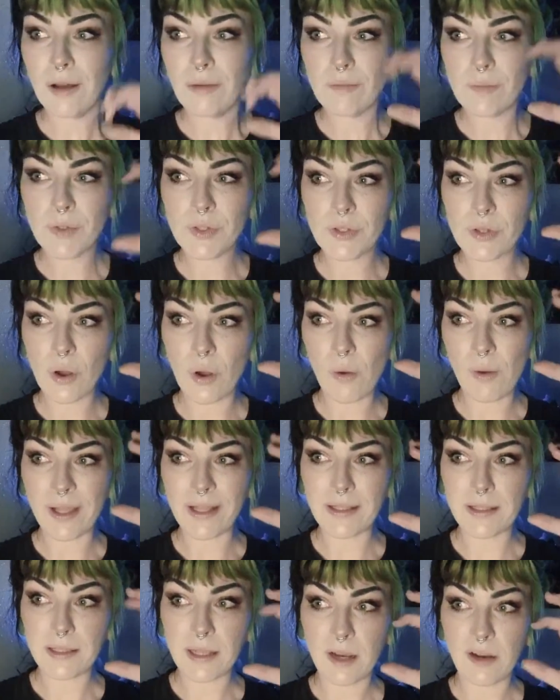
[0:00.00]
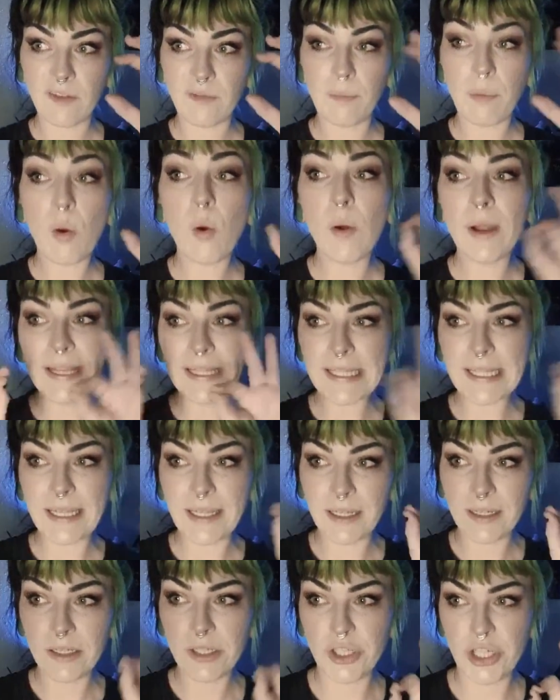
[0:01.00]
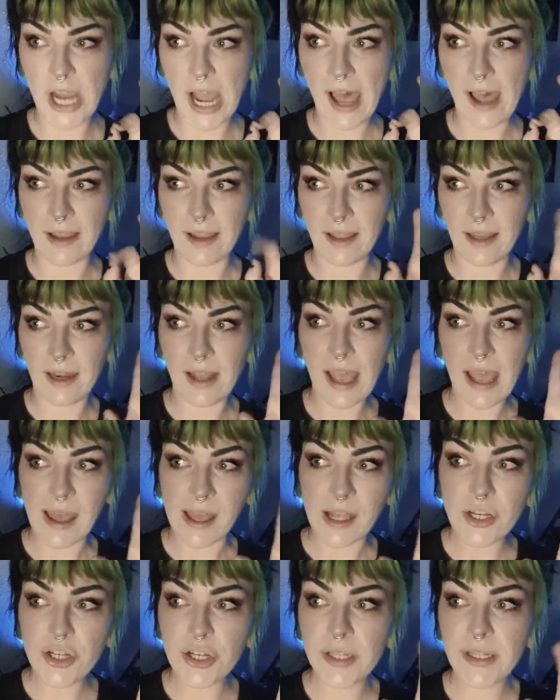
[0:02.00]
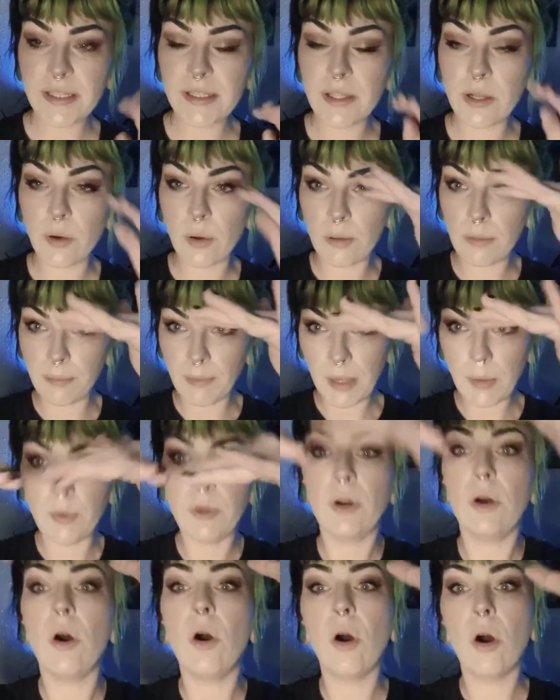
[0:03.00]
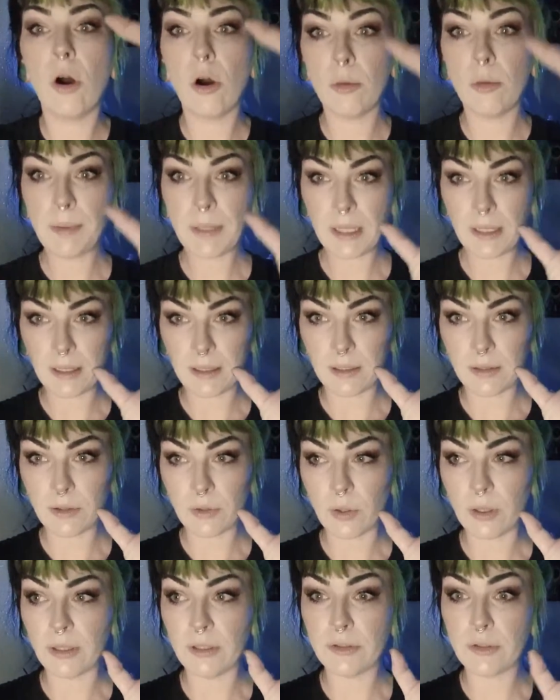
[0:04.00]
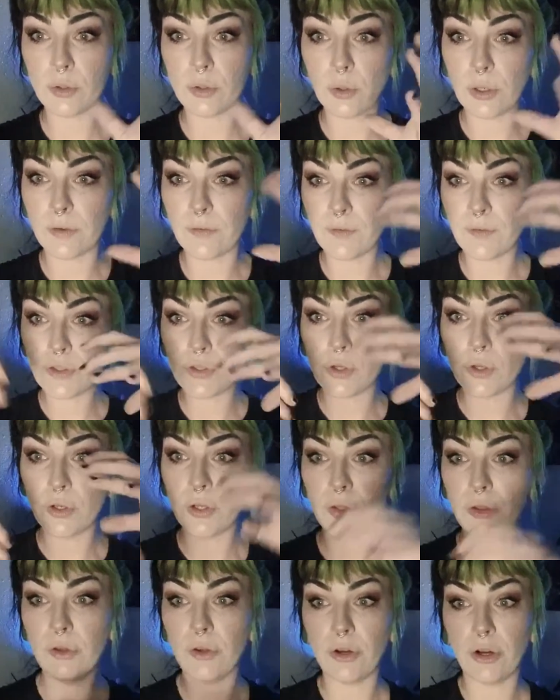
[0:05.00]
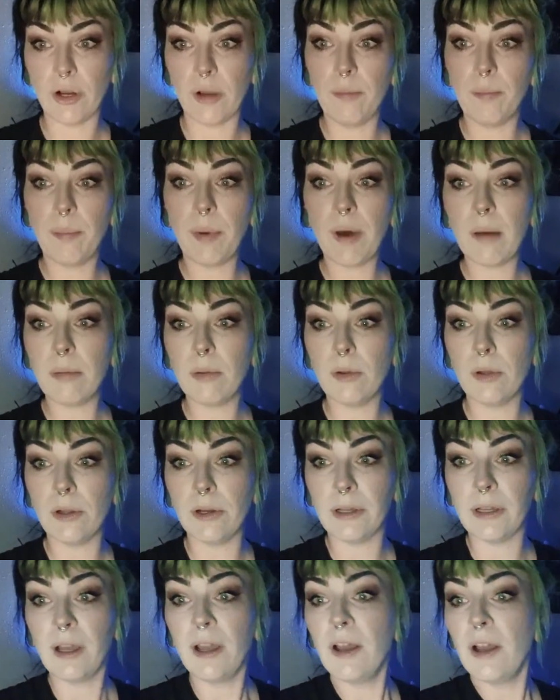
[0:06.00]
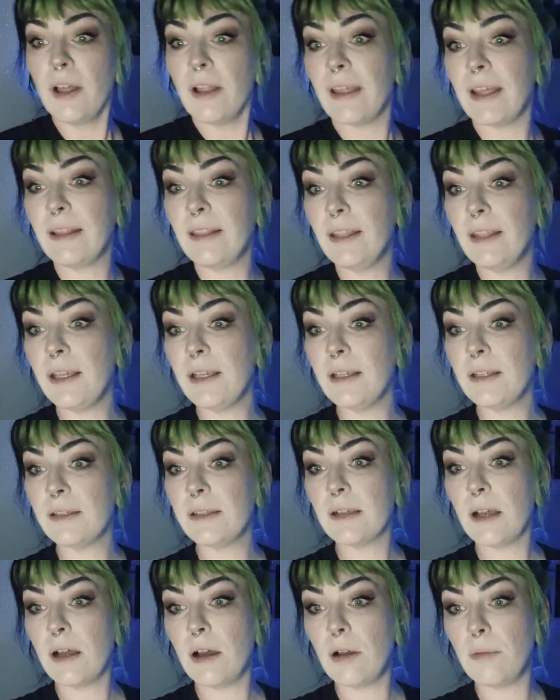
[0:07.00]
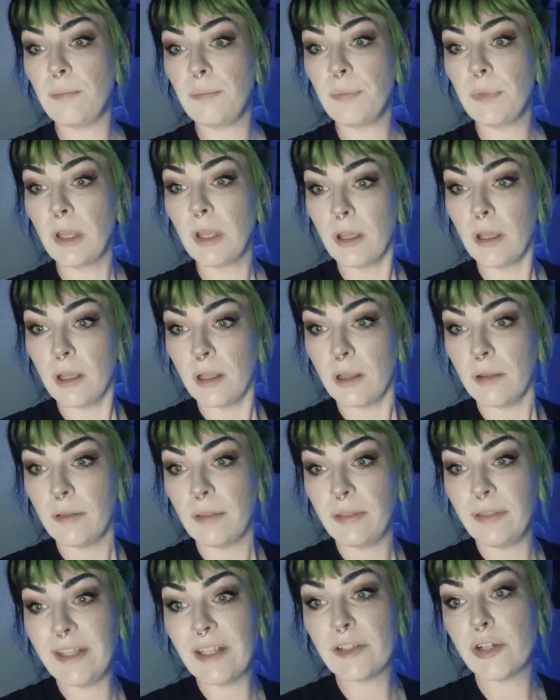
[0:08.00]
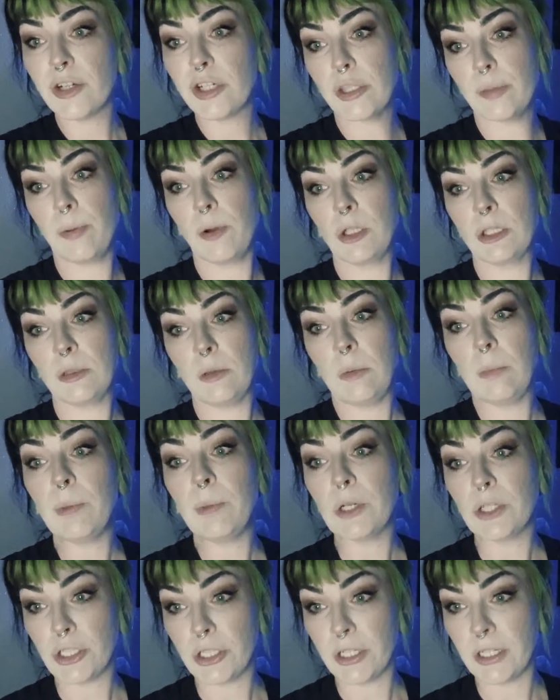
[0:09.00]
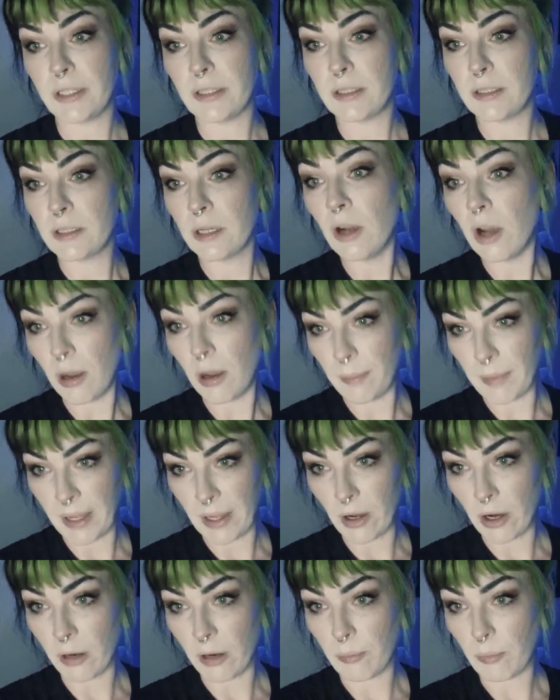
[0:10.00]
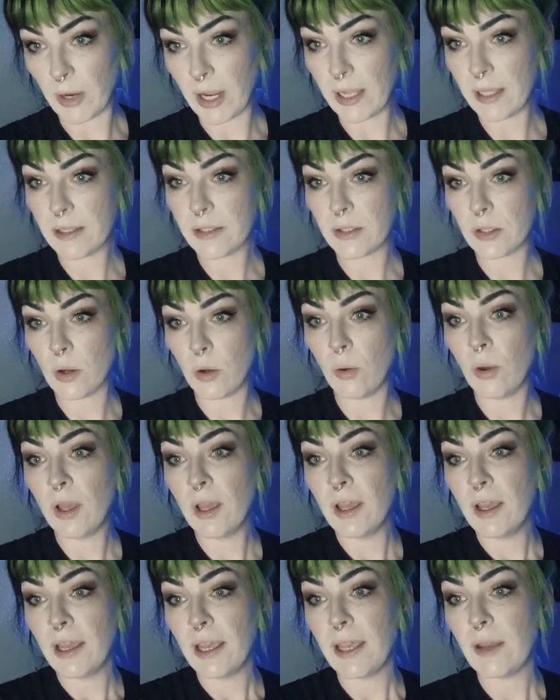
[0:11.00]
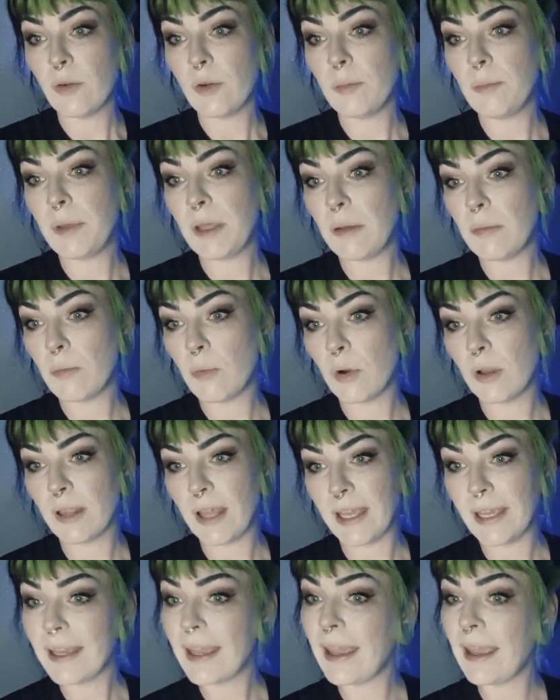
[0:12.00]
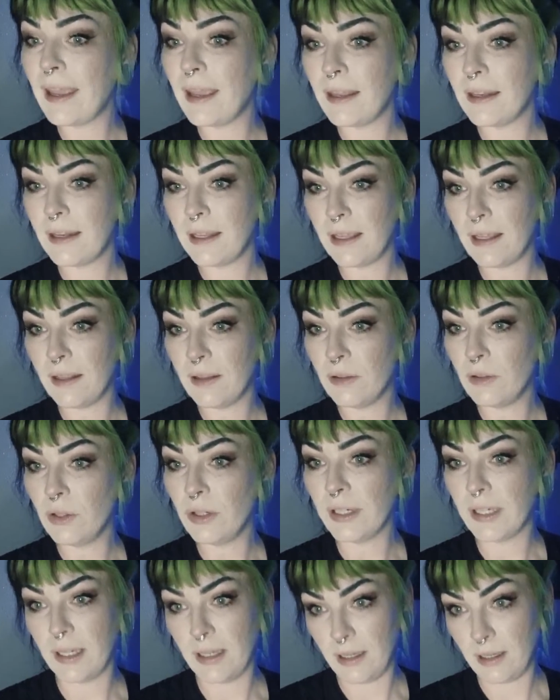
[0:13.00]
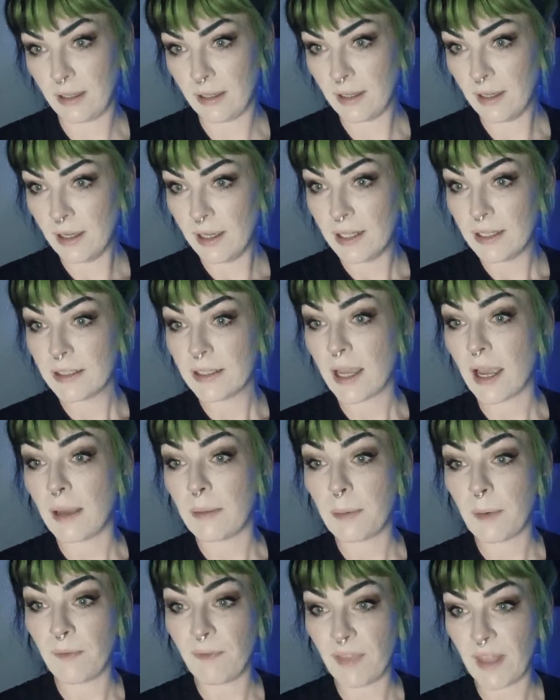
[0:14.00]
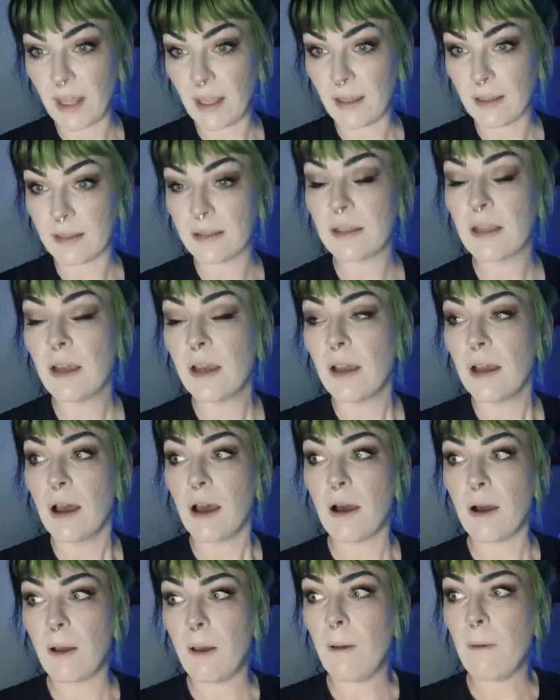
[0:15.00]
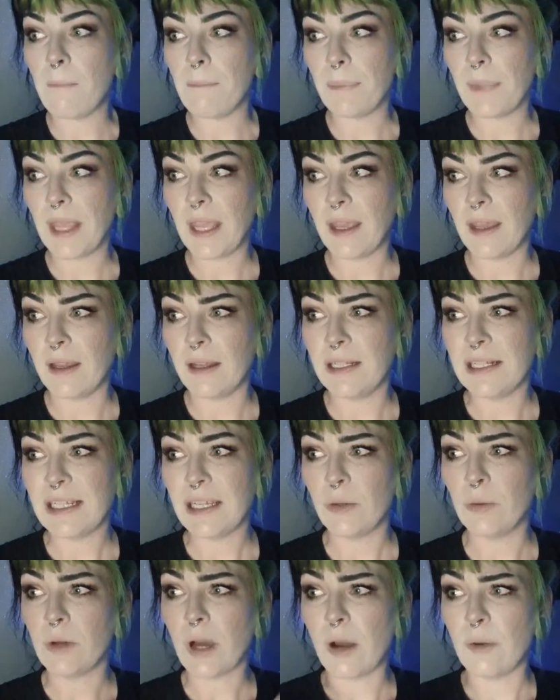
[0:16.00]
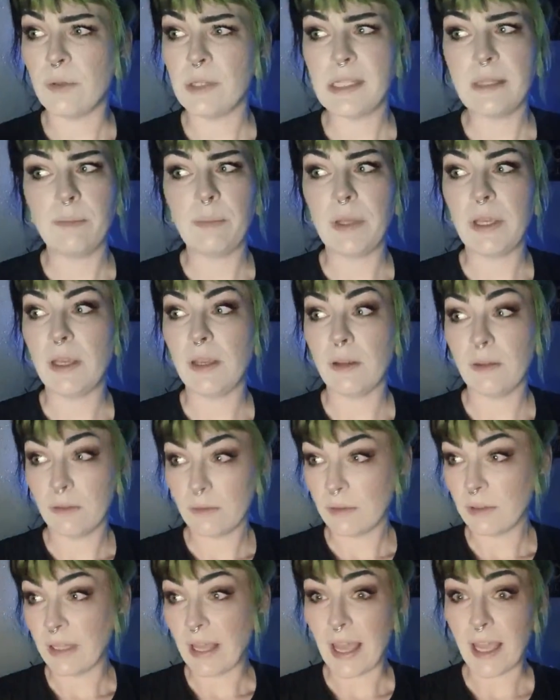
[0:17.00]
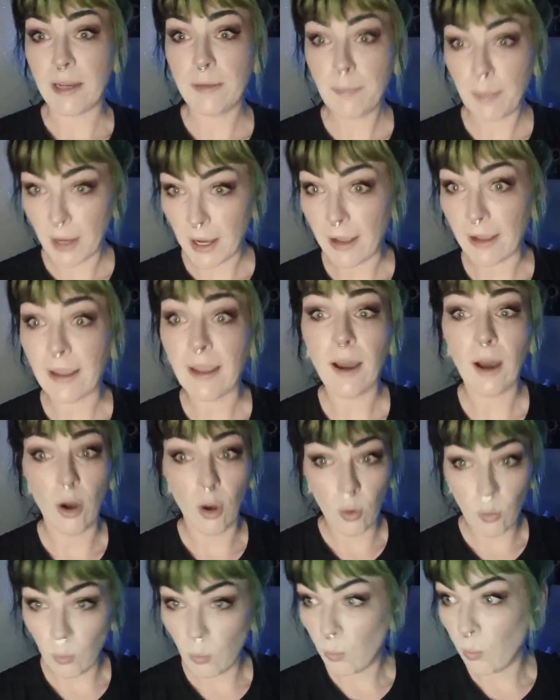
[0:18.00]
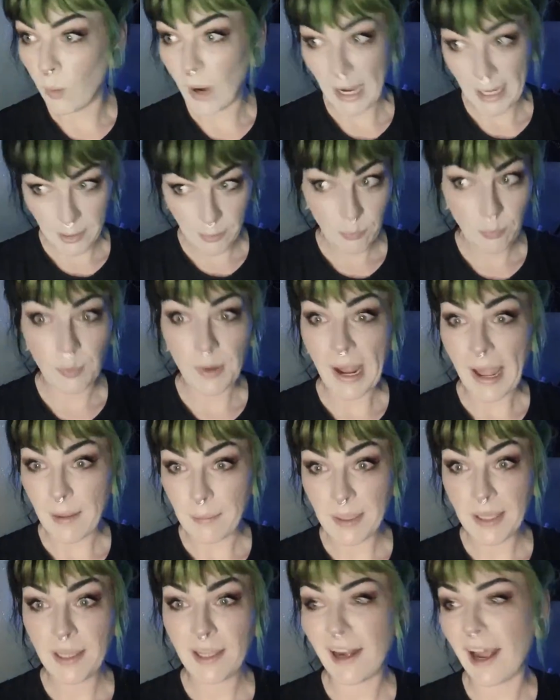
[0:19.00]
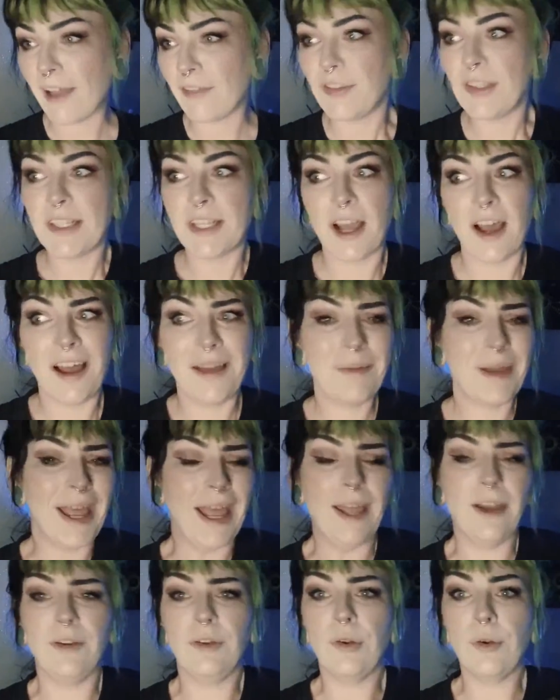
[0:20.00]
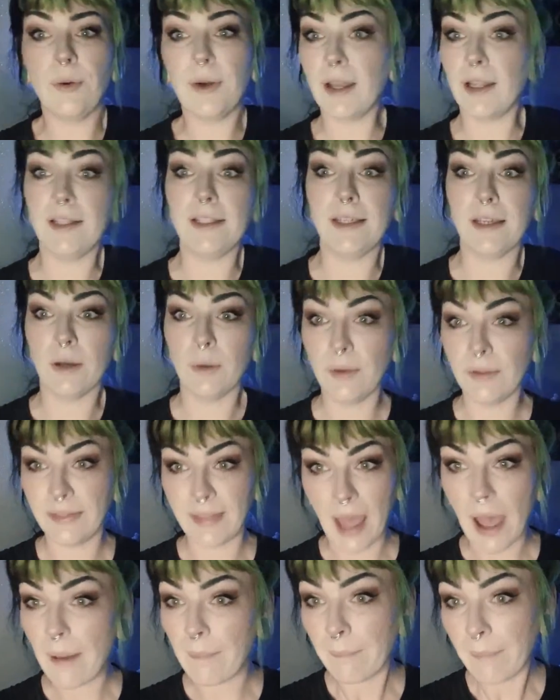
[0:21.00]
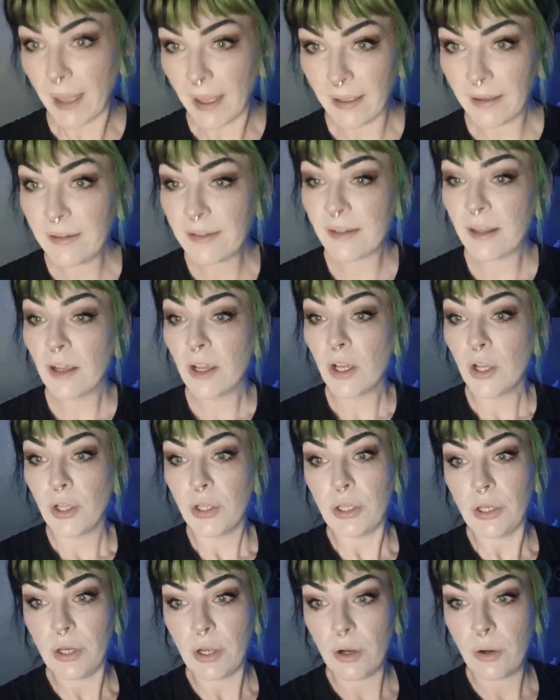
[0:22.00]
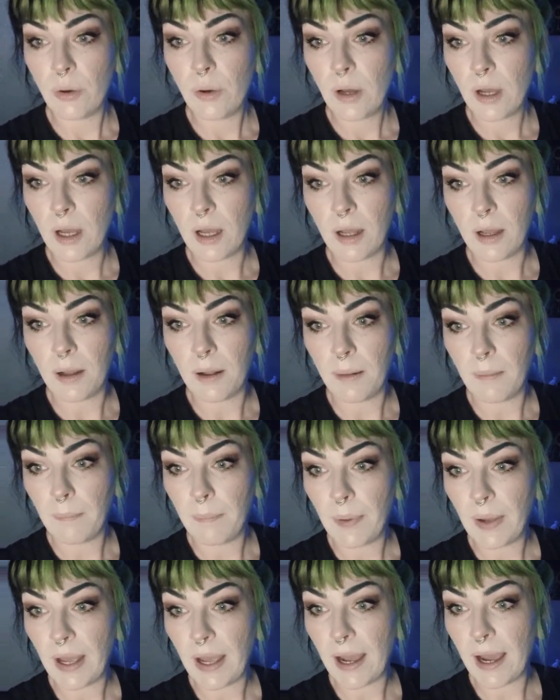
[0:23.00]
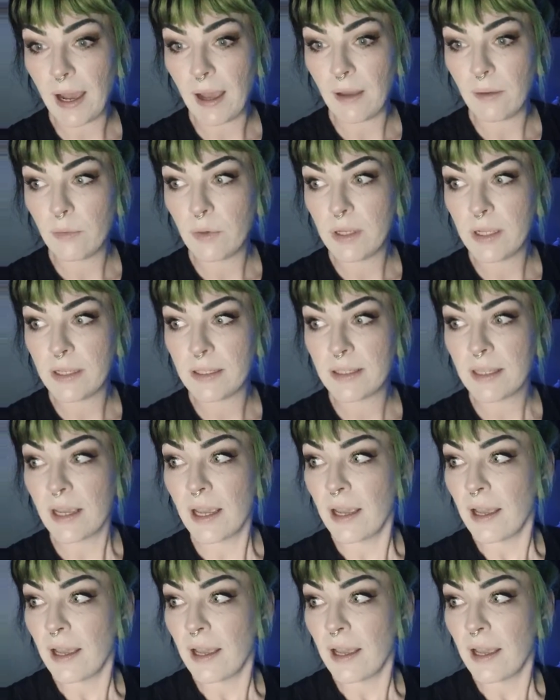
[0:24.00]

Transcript: So instead of pointed, jagged edges, it would all be like sort of circular and bubble, like these. These are supposed to be bushes on my arm, right? So it would be more like candy looking type of things. And I was being led by a white rabbit at the time. I had no idea what that meant, but I was